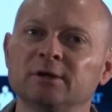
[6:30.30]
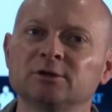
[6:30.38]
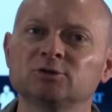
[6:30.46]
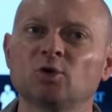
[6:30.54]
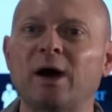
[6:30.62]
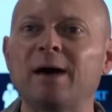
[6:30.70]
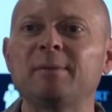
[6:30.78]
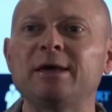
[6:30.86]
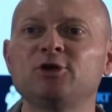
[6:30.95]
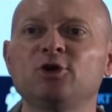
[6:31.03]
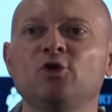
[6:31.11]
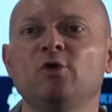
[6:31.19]
So I
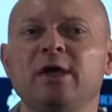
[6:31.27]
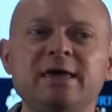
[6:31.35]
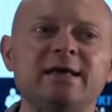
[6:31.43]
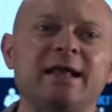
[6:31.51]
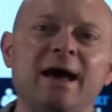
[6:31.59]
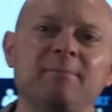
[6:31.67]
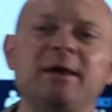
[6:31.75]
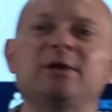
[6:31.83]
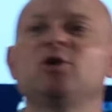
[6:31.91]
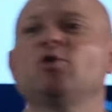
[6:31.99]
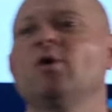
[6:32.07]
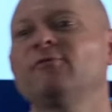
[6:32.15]
may do, he and I may
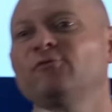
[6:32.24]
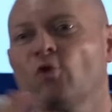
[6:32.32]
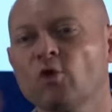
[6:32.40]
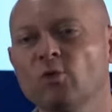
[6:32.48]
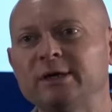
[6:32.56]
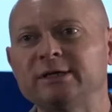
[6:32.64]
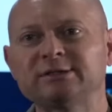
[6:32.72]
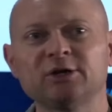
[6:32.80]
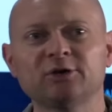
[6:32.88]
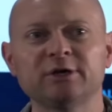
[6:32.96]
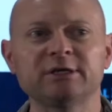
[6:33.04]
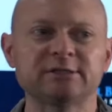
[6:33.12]
do a four-week
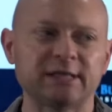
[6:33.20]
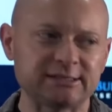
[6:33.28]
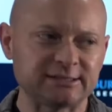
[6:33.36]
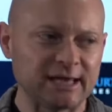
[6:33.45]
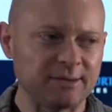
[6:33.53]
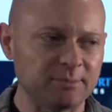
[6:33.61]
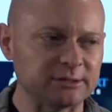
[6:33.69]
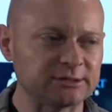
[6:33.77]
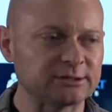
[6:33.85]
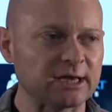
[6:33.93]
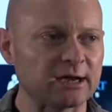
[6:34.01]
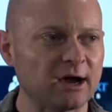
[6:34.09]
series. That's Saban's
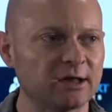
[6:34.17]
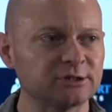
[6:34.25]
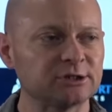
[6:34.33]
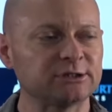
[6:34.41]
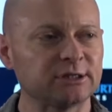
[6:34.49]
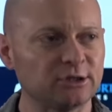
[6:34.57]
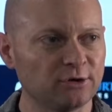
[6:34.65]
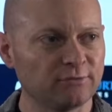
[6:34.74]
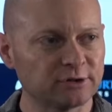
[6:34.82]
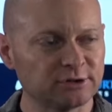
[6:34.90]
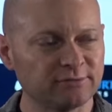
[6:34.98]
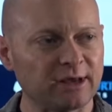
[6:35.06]
psychologist at the
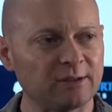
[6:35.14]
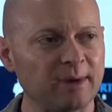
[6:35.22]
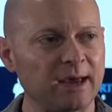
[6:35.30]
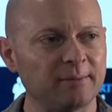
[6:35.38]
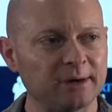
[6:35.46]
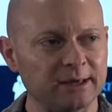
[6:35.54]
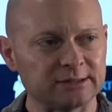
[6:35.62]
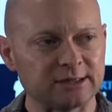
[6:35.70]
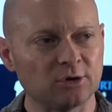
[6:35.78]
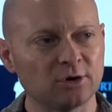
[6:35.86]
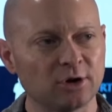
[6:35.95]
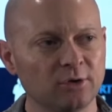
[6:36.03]
University of Alabama is
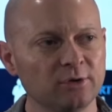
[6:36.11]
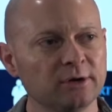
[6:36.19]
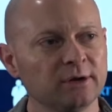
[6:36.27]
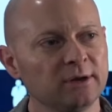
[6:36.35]
Elko.